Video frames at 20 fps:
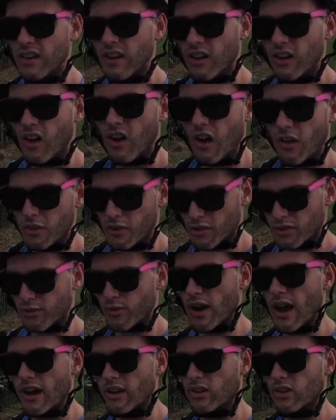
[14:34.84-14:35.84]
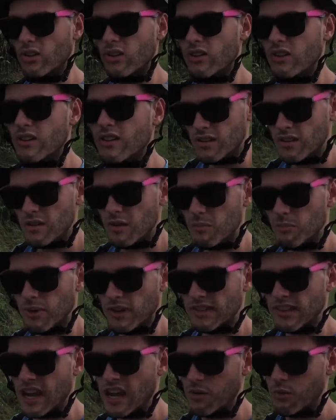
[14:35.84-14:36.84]
on the throttle, but
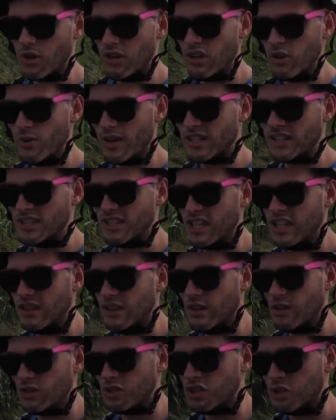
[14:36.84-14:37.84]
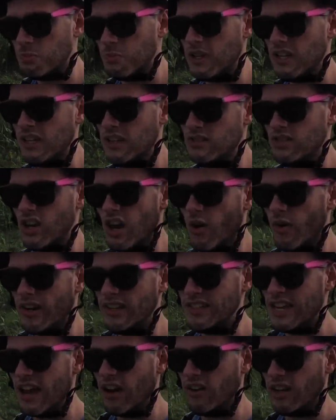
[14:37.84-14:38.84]
then when you exceed those speeds going
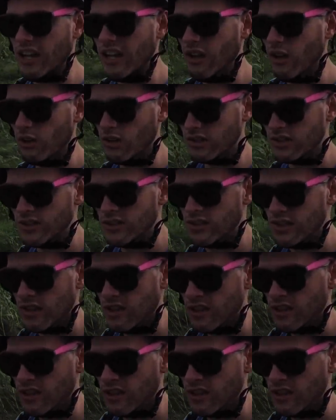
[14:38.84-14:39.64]
down hills,